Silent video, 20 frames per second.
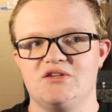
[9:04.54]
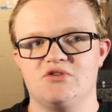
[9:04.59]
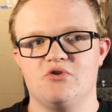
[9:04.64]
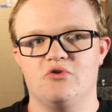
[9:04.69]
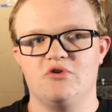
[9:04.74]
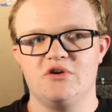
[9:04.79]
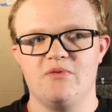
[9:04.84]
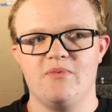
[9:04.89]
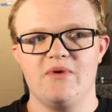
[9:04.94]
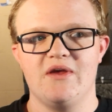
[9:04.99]
it's
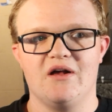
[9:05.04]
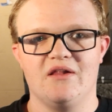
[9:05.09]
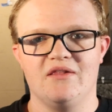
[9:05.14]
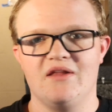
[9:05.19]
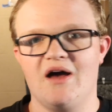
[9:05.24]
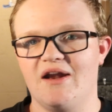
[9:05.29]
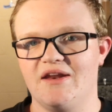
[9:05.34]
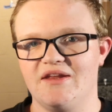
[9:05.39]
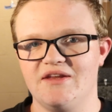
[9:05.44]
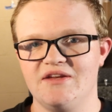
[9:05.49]
going to be a
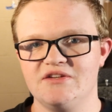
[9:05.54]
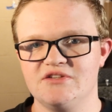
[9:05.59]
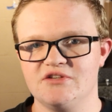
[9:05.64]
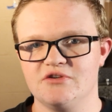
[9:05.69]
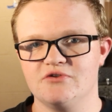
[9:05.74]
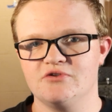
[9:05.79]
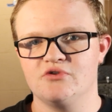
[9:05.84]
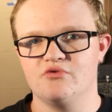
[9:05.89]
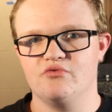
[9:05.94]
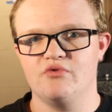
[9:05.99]
lot
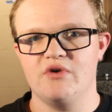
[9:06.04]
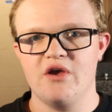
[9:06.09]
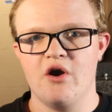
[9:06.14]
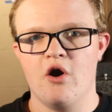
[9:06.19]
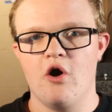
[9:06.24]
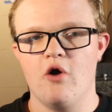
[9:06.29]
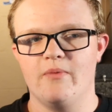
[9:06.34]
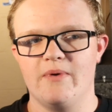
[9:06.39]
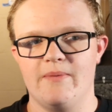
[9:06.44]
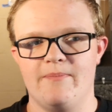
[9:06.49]
easier to
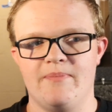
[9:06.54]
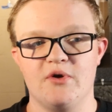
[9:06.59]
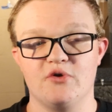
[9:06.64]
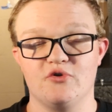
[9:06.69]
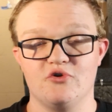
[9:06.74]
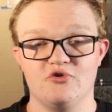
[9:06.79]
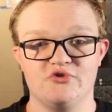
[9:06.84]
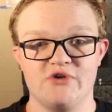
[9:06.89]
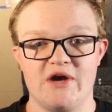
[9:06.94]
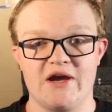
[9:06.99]
rehome a
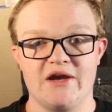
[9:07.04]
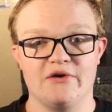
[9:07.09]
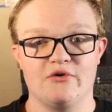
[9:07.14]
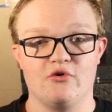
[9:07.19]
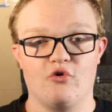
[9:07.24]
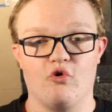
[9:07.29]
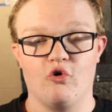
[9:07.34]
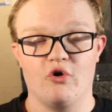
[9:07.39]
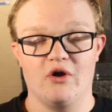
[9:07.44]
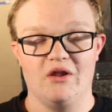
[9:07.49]
bearded
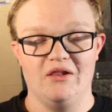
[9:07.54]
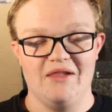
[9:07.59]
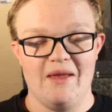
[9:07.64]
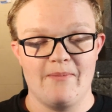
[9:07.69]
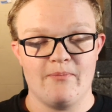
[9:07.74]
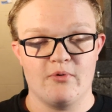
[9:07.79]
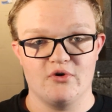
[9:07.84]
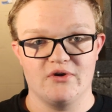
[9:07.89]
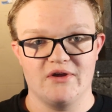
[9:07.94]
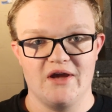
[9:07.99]
dragon or a
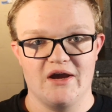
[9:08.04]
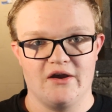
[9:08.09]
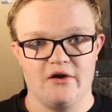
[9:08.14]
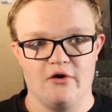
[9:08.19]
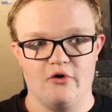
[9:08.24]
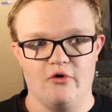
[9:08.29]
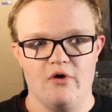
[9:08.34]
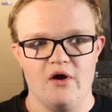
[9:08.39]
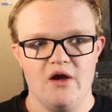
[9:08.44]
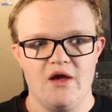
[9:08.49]
leopard
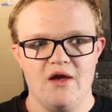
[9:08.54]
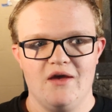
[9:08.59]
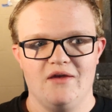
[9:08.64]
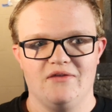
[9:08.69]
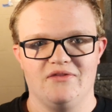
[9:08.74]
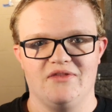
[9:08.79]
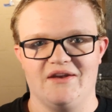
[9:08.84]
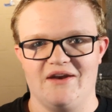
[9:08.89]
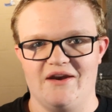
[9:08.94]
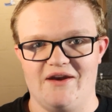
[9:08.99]
gecko
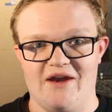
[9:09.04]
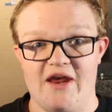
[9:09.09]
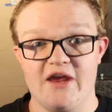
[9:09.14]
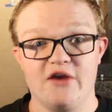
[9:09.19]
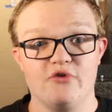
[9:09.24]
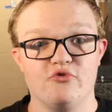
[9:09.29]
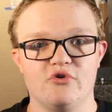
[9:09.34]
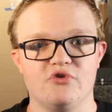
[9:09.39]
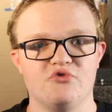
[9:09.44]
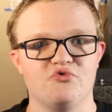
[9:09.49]
than an
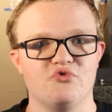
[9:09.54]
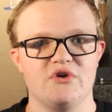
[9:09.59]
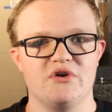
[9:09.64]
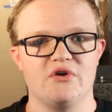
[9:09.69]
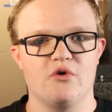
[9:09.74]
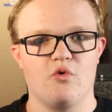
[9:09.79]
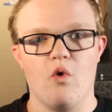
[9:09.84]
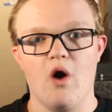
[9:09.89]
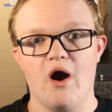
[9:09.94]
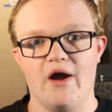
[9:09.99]
angry
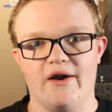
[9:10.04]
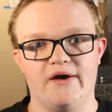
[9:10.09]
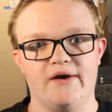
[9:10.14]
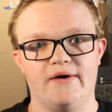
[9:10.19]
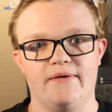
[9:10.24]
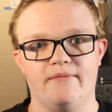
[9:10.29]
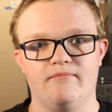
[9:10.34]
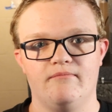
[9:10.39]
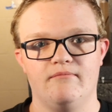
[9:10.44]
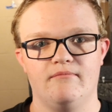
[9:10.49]
green
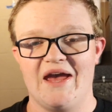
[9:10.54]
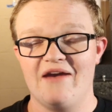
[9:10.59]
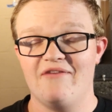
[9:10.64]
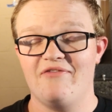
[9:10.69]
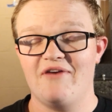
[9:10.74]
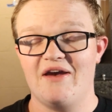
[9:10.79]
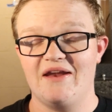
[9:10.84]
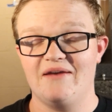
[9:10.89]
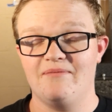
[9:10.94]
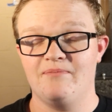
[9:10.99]
iguana. I
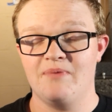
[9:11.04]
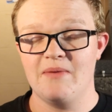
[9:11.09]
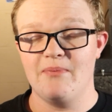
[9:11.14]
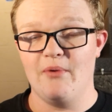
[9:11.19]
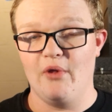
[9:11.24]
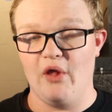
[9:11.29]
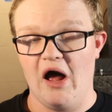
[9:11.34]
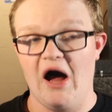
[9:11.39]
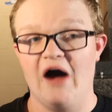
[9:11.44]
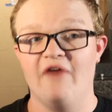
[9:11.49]
have had
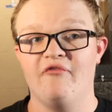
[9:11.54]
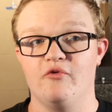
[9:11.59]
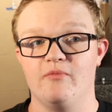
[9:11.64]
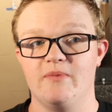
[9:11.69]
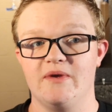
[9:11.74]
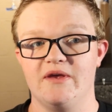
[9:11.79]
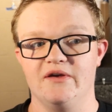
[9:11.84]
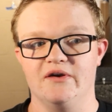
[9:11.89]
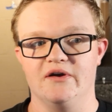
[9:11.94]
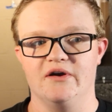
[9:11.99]
people offer
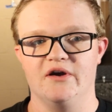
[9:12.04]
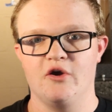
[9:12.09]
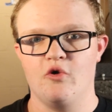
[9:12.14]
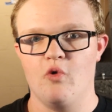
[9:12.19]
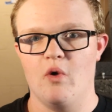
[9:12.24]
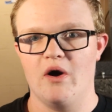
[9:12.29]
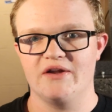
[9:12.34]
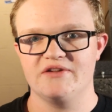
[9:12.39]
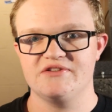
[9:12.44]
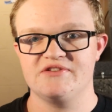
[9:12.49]
me
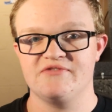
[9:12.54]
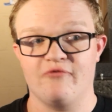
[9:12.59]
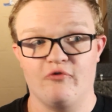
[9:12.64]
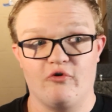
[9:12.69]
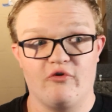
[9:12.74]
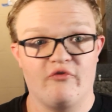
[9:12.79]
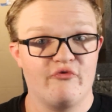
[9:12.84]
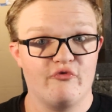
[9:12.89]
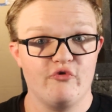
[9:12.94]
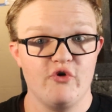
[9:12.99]
iguanas
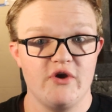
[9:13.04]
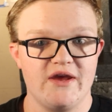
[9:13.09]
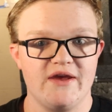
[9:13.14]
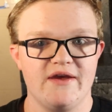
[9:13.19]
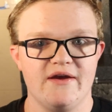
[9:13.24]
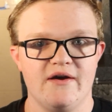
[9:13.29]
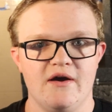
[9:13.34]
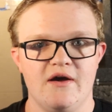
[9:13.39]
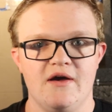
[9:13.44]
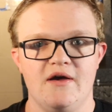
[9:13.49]
for
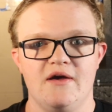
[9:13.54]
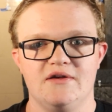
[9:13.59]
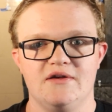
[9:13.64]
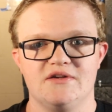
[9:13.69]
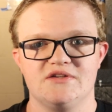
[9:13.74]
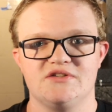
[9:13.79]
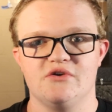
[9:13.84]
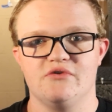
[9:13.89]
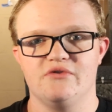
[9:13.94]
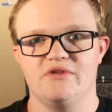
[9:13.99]
free
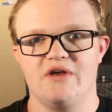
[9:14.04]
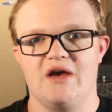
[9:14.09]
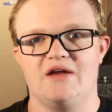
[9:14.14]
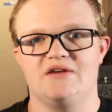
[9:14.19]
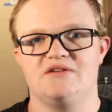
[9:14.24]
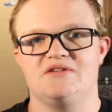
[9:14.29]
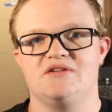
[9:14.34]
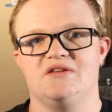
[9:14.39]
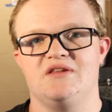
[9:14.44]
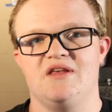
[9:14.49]
so
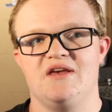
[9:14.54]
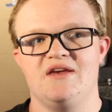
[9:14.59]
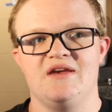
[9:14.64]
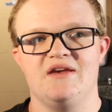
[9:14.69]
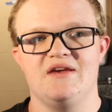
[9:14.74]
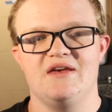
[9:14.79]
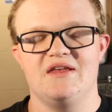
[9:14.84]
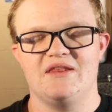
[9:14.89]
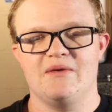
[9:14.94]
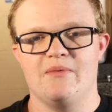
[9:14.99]
that they
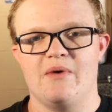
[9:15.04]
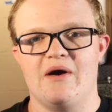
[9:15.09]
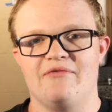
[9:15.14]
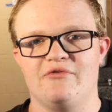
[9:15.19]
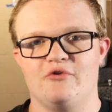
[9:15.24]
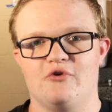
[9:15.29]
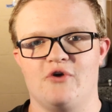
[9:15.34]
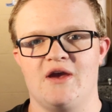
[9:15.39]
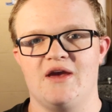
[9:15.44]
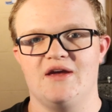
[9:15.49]
can get them
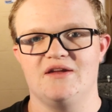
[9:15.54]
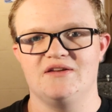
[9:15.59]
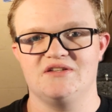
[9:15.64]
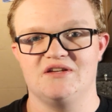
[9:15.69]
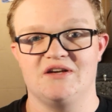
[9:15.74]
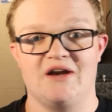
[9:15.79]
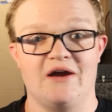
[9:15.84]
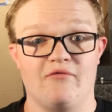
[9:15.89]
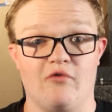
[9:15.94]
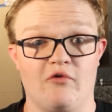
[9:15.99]
off their hands,
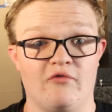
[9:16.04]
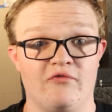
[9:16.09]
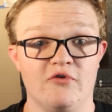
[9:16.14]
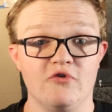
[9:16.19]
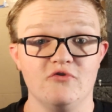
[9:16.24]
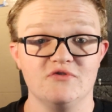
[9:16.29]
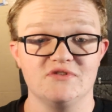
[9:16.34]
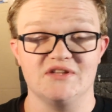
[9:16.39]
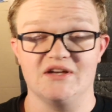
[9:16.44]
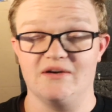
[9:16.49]
and I've
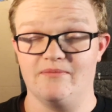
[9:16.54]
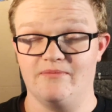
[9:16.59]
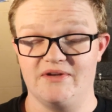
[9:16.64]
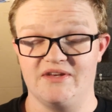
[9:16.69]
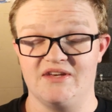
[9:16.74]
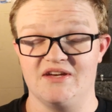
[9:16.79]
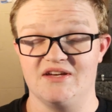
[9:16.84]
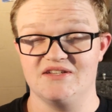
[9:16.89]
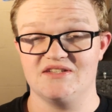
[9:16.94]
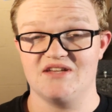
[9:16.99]
refused them
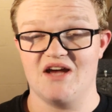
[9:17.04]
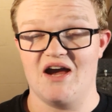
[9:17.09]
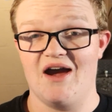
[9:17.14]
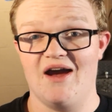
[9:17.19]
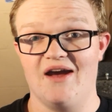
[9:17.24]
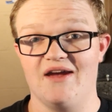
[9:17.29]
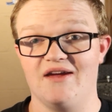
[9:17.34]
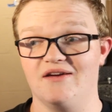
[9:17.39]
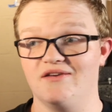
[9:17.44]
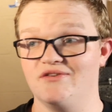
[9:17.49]
because
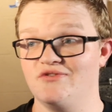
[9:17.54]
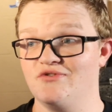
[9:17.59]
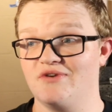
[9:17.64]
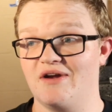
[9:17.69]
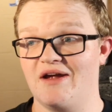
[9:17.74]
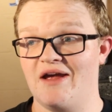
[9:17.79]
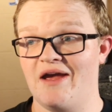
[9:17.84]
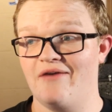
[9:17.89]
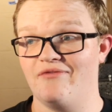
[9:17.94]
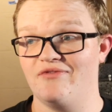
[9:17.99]
I do
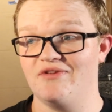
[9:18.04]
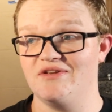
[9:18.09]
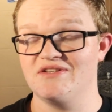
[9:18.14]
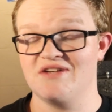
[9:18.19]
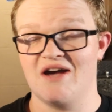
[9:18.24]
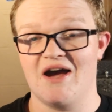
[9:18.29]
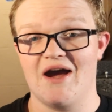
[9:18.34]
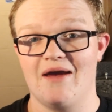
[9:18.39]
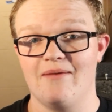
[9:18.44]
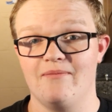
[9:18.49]
not have the
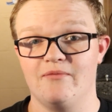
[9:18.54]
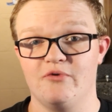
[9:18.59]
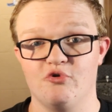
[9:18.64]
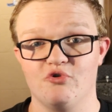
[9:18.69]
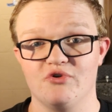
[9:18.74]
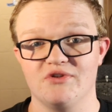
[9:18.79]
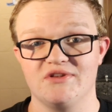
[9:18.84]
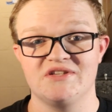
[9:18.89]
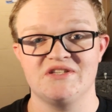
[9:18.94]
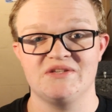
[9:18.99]
time
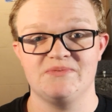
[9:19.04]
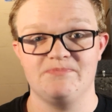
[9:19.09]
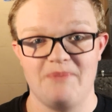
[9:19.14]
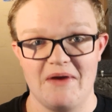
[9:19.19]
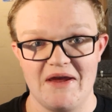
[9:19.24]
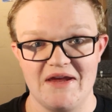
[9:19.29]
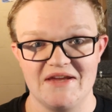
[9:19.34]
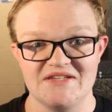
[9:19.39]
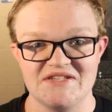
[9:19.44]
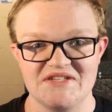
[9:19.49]
nor the
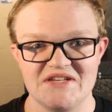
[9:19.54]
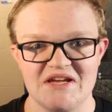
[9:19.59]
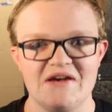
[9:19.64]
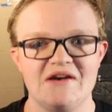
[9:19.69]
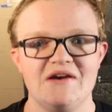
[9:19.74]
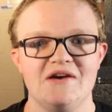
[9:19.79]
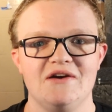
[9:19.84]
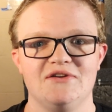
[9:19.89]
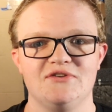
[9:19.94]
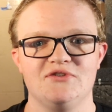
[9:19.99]
space
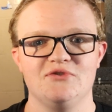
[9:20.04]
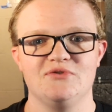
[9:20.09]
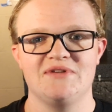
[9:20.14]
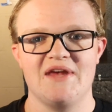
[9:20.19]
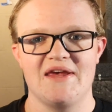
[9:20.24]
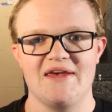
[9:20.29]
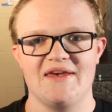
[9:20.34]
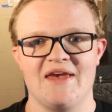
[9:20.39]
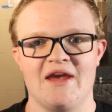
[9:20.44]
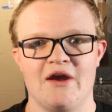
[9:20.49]
to
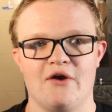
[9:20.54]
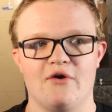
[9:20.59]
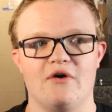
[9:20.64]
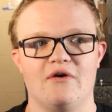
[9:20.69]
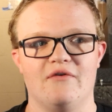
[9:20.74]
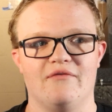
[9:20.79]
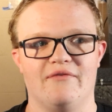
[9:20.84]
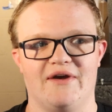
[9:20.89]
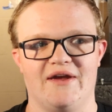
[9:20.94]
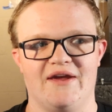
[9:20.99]
take
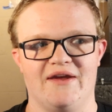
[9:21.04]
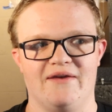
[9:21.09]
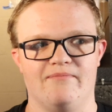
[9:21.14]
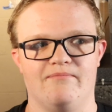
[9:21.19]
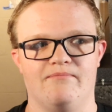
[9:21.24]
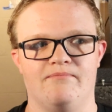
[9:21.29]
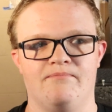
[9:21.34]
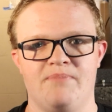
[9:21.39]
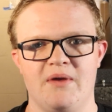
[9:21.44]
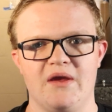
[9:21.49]
care of a
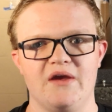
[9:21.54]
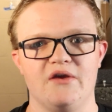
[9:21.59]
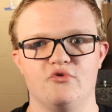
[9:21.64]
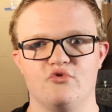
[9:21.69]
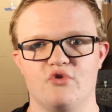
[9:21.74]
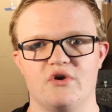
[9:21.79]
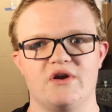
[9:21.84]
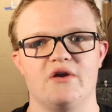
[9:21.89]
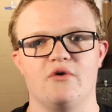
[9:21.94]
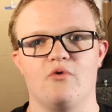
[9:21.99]
big
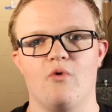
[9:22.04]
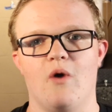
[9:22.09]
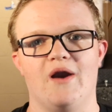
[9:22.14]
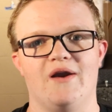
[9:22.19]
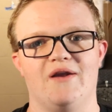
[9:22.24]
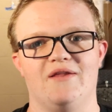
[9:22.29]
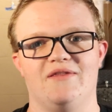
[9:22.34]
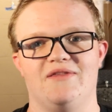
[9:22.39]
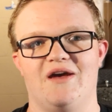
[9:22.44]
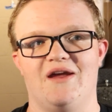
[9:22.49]
green
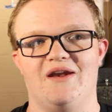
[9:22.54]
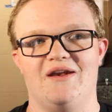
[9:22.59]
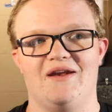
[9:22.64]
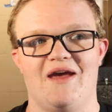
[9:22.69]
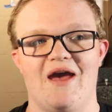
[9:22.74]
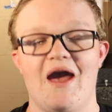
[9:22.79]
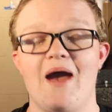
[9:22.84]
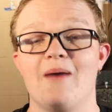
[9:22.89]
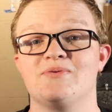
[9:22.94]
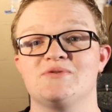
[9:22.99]
iguana that
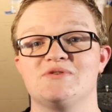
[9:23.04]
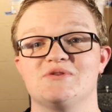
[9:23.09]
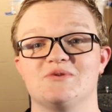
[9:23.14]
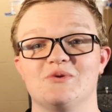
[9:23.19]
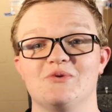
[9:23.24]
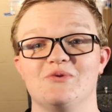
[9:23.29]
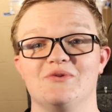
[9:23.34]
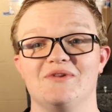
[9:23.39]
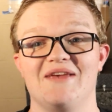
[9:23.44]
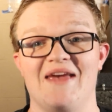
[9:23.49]

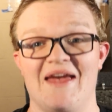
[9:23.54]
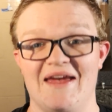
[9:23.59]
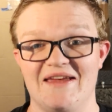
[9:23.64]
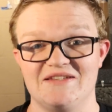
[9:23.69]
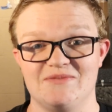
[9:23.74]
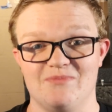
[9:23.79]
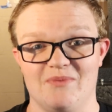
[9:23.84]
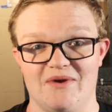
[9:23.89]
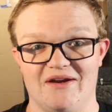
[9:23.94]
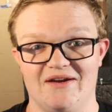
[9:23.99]
absolutely
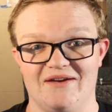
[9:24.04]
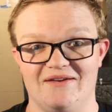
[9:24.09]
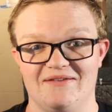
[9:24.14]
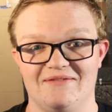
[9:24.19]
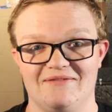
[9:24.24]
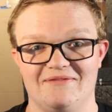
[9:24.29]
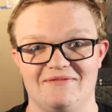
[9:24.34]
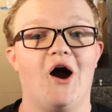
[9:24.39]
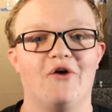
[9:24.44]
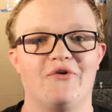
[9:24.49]
hates me.
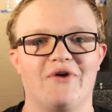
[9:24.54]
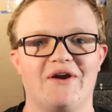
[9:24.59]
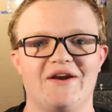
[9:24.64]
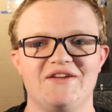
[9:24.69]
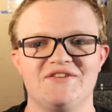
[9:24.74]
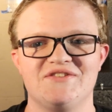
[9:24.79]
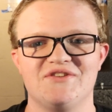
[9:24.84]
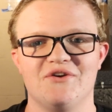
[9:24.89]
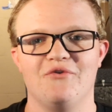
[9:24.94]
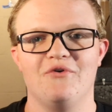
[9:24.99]

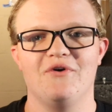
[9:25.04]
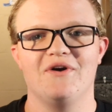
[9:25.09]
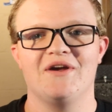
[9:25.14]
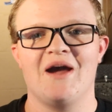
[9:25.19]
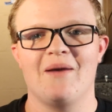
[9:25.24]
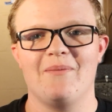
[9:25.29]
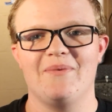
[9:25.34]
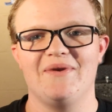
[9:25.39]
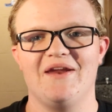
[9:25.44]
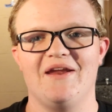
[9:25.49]
Alrighty, so
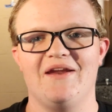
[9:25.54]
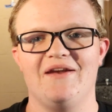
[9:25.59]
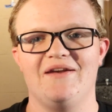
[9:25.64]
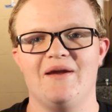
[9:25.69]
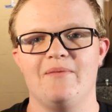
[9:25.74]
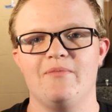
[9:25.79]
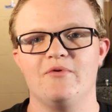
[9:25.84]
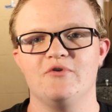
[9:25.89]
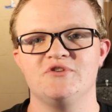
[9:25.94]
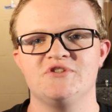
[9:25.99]
coming at
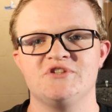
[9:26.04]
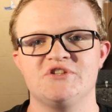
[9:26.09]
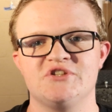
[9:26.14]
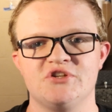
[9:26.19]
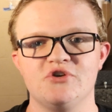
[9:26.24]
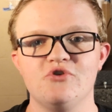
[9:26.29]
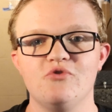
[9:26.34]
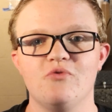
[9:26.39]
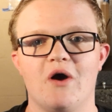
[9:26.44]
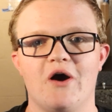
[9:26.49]
number
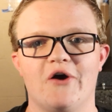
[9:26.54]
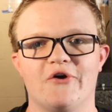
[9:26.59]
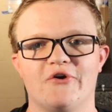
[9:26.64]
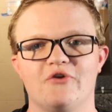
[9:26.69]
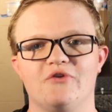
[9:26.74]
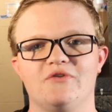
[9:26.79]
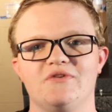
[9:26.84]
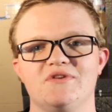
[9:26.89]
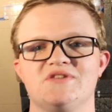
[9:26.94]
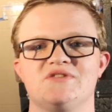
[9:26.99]
2
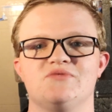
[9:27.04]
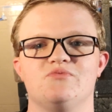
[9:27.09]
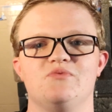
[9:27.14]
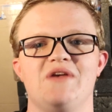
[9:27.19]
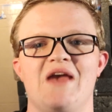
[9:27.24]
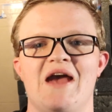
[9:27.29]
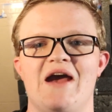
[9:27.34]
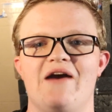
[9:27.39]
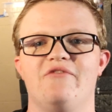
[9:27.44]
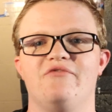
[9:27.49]
on our list,
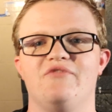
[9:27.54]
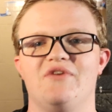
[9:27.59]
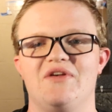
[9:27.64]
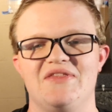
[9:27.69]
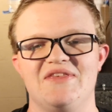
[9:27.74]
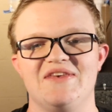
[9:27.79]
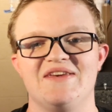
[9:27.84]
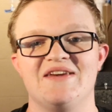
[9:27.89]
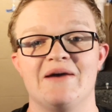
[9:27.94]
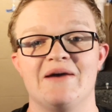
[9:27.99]
we have the